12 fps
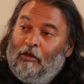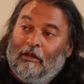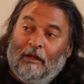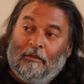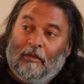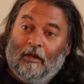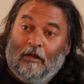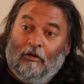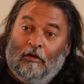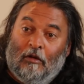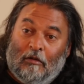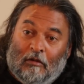told them, you
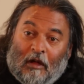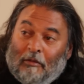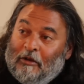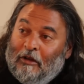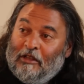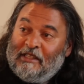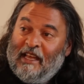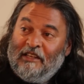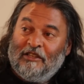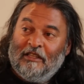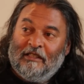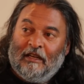come to Los
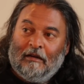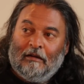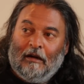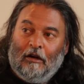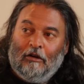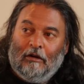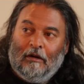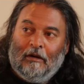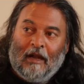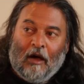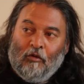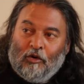Angeles and
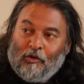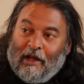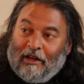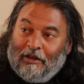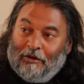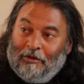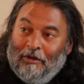now what do I do?